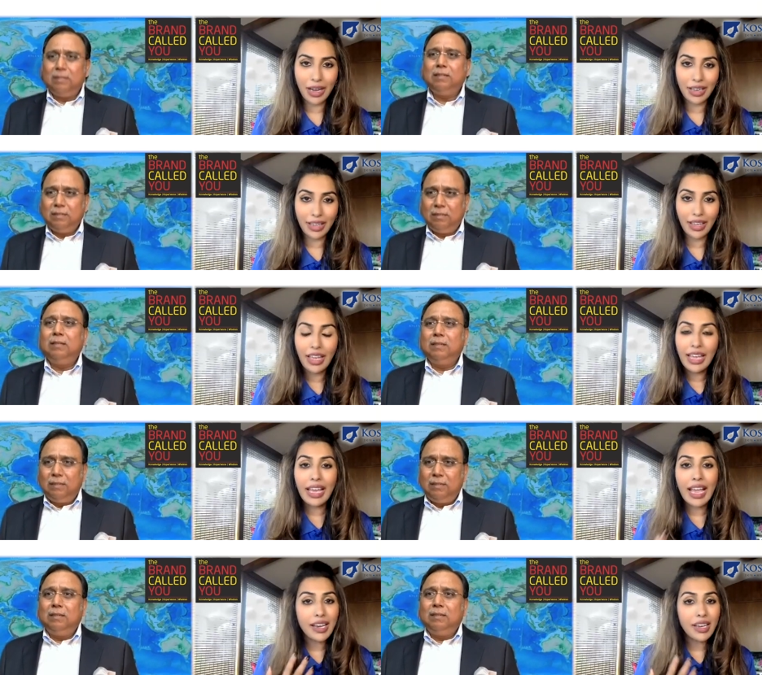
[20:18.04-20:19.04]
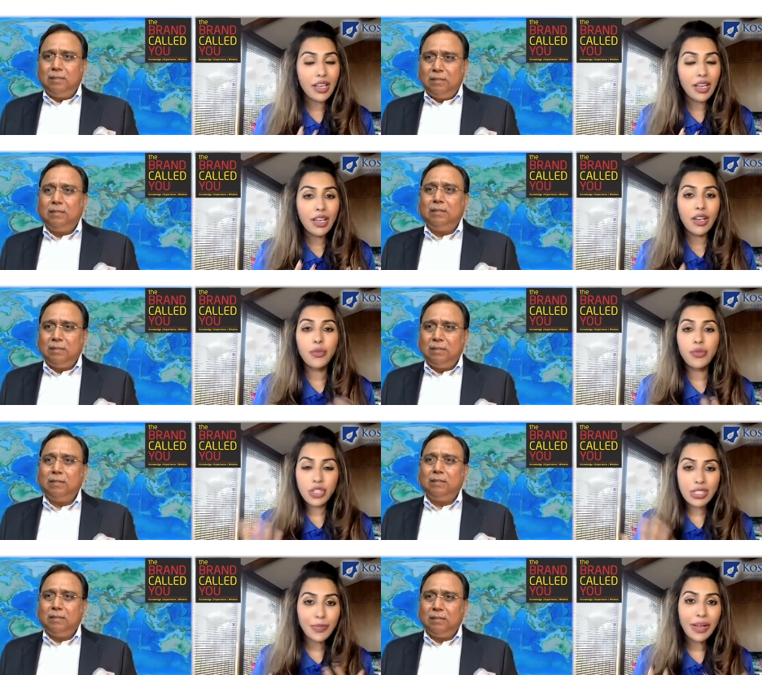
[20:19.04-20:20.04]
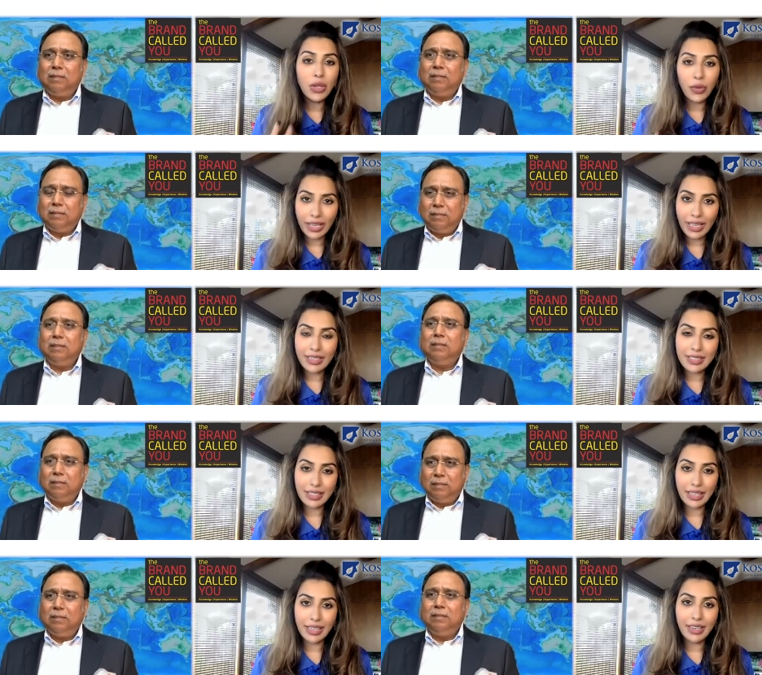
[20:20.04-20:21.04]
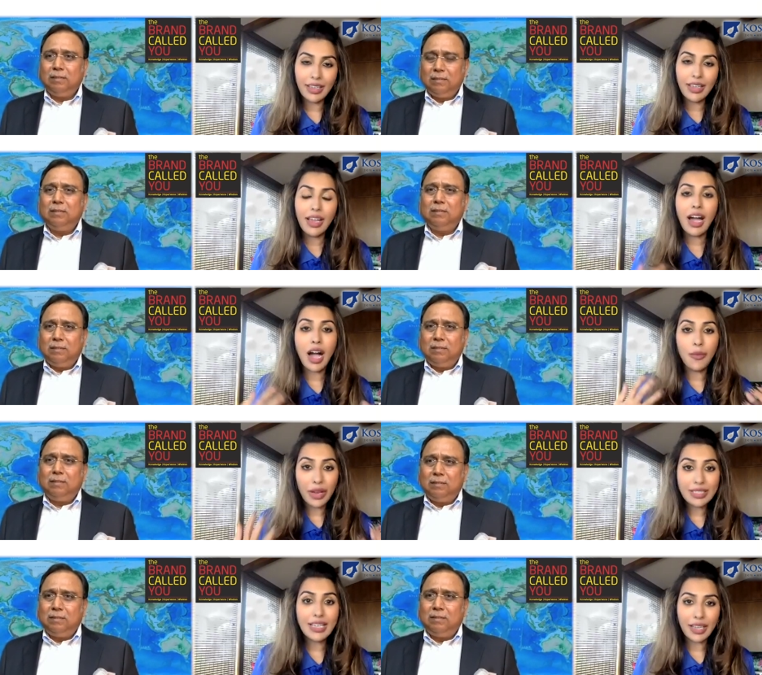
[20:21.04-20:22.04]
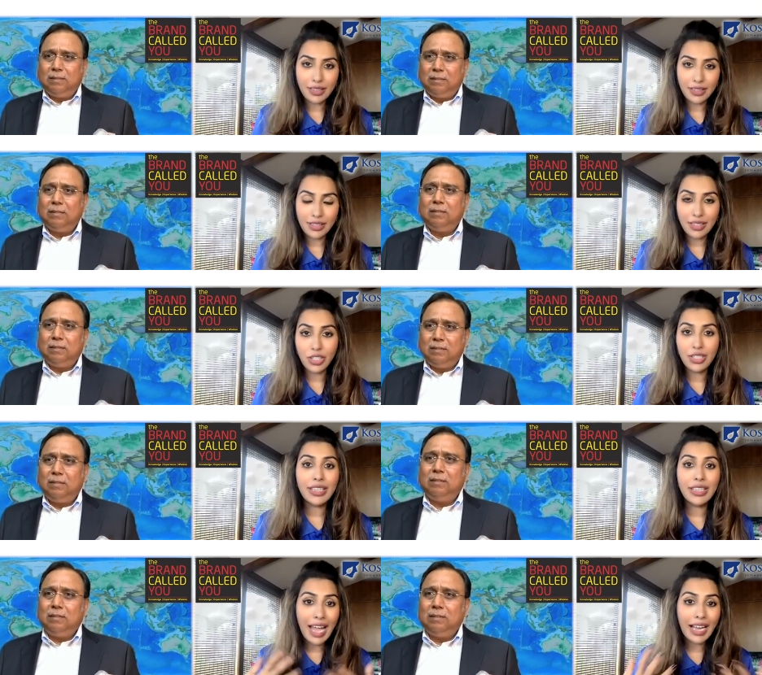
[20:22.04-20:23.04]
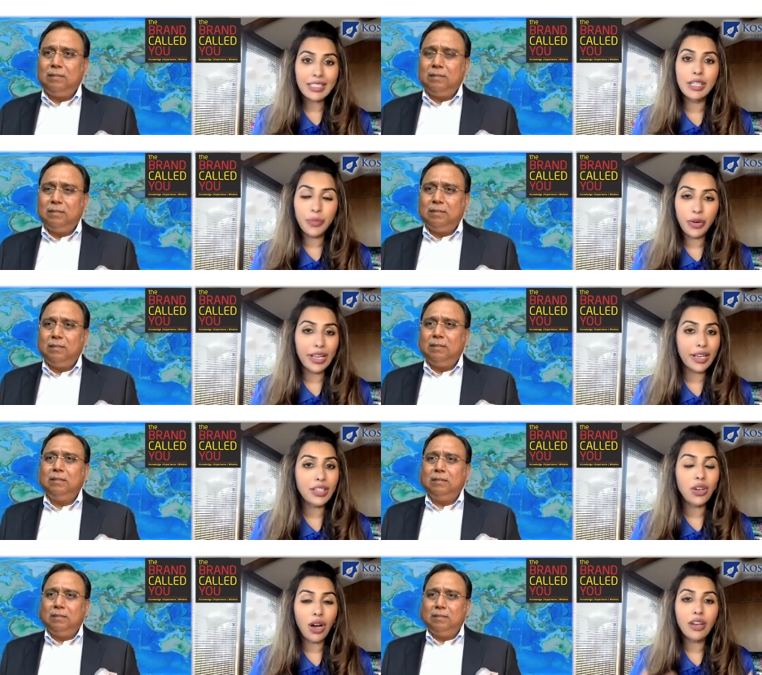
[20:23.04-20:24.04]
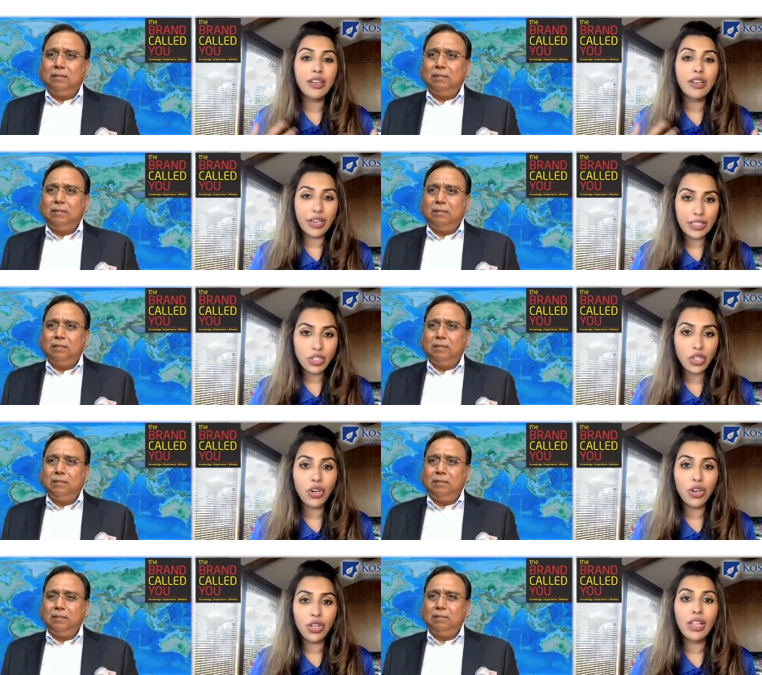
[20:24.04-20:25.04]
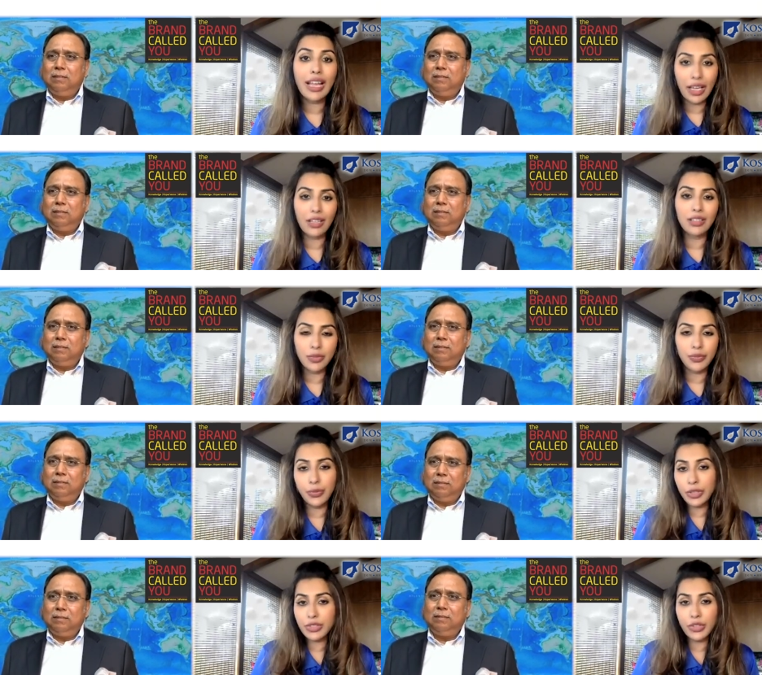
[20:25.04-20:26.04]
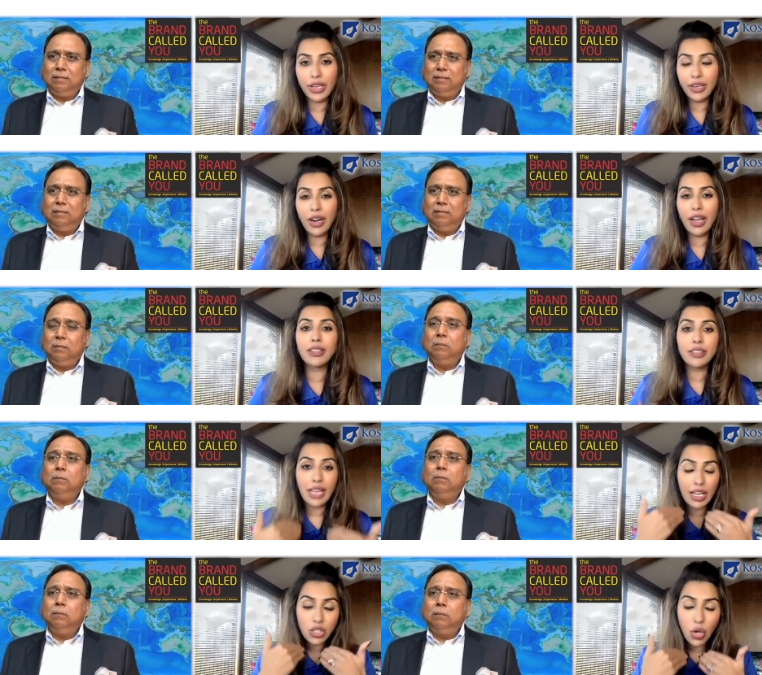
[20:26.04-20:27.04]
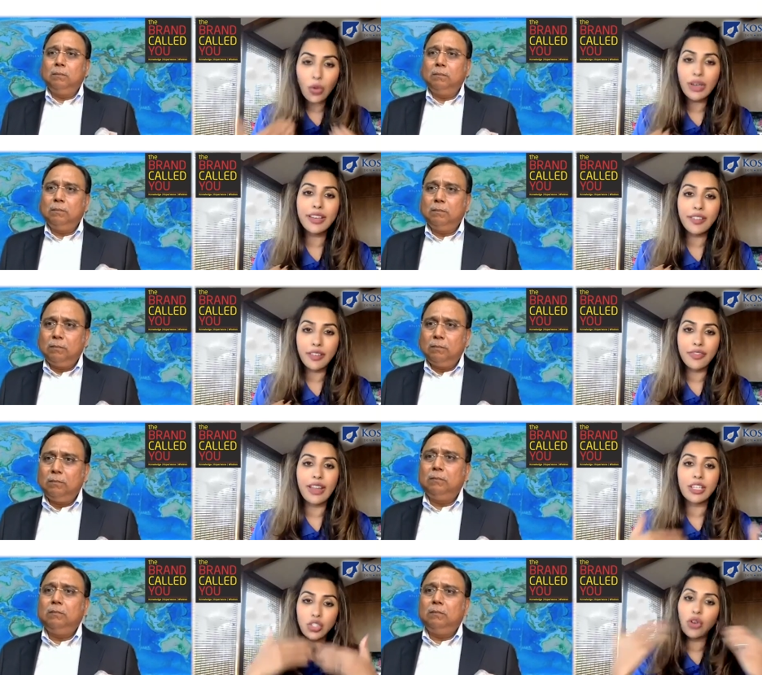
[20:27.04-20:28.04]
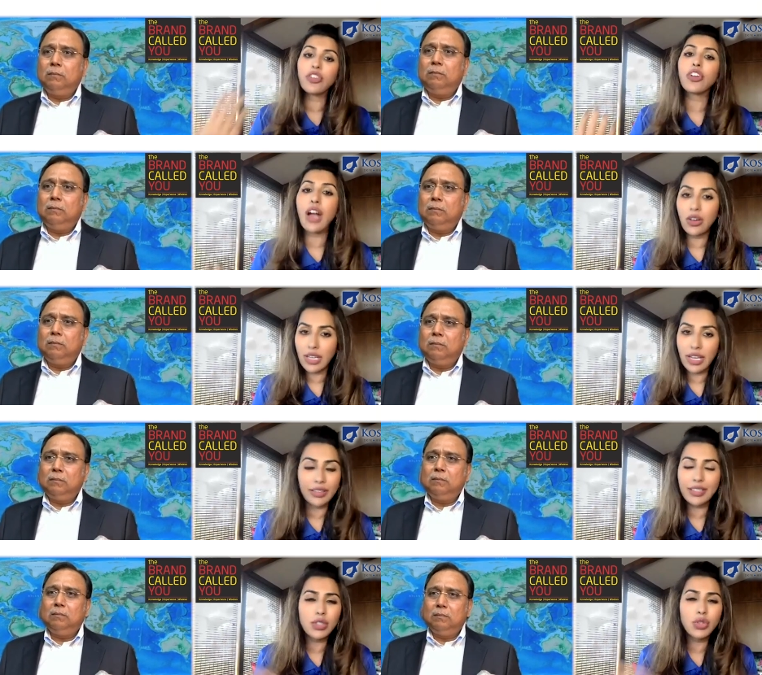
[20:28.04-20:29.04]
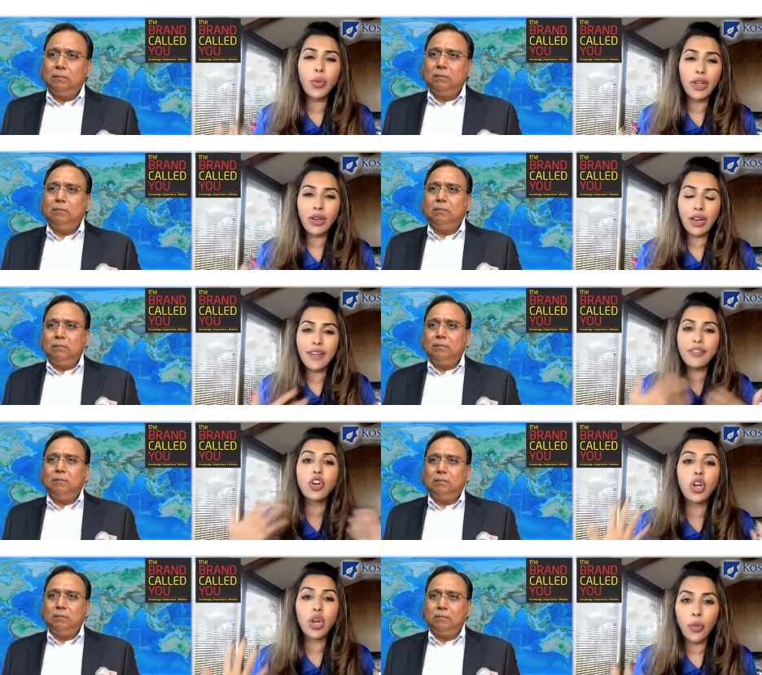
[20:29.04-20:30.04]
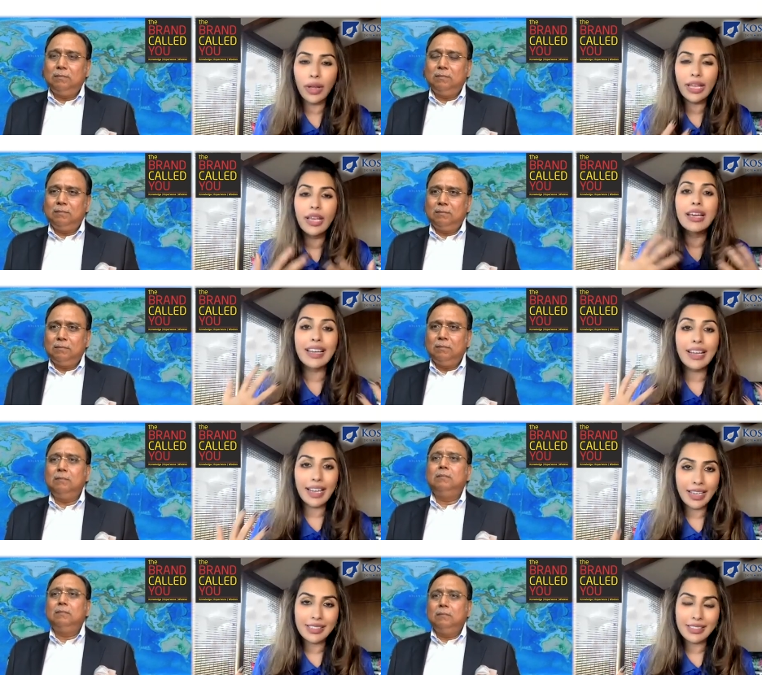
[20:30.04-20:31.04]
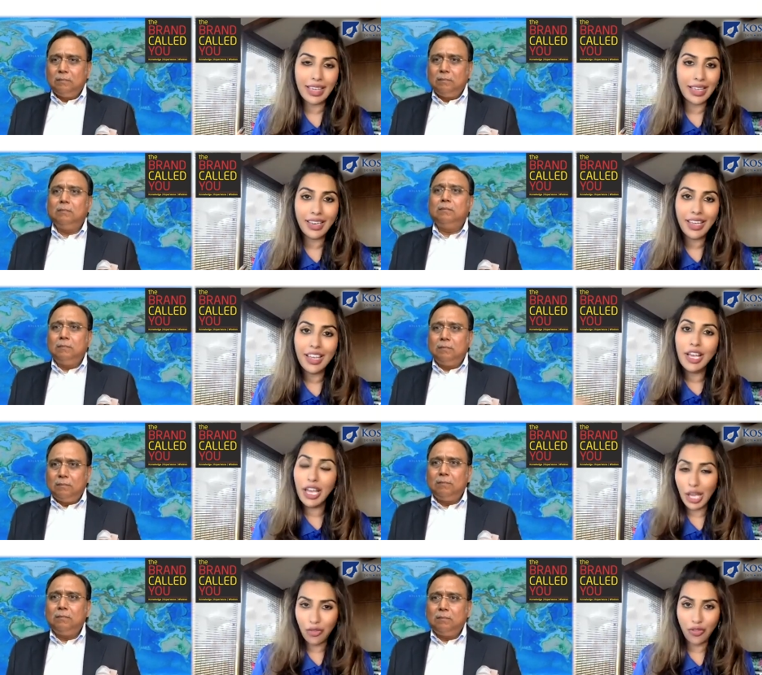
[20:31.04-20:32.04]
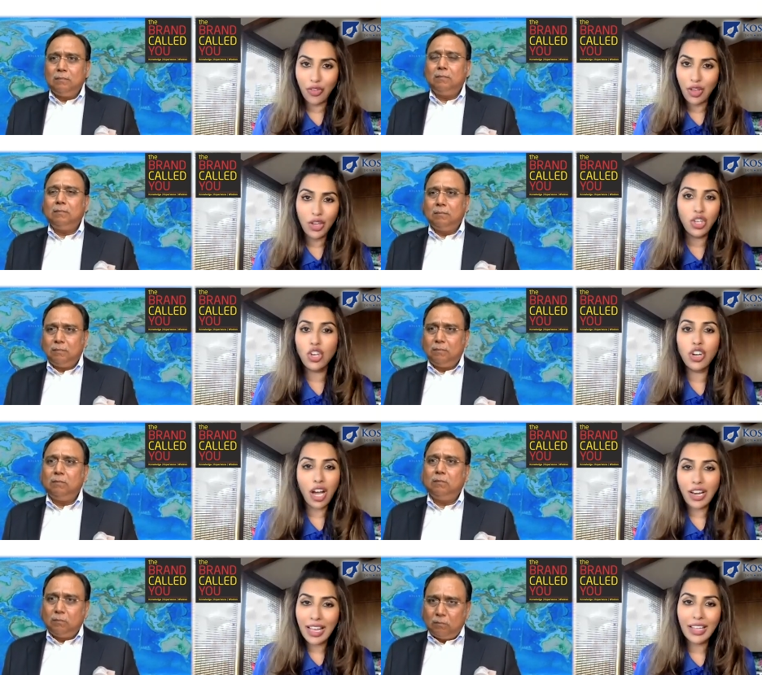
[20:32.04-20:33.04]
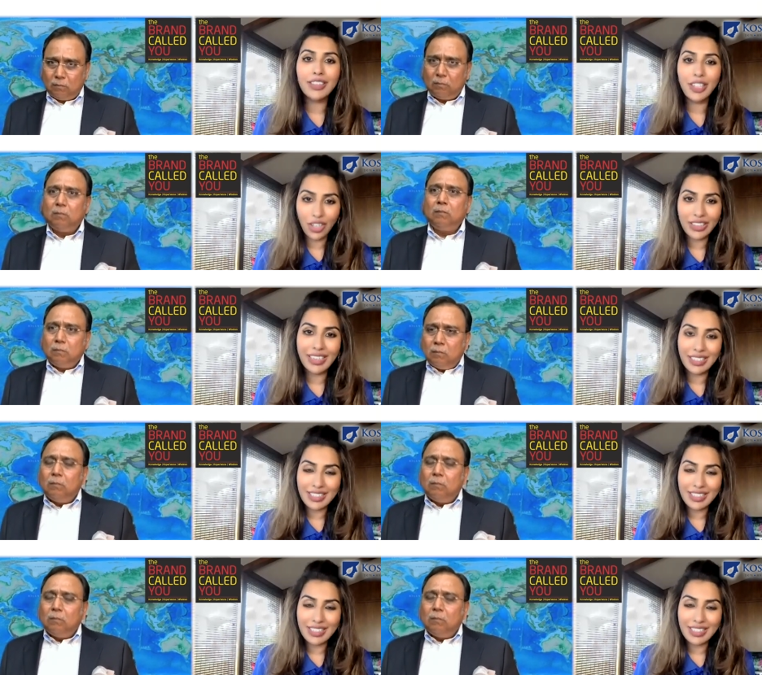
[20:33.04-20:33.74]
Speaker 1: body. And just by looking at a skin, a diagnostician can actually predict on your internal health, because your inner health totally reflects on your outer health. There's no way you're going to have glowing, clear skin if you're not healthy on the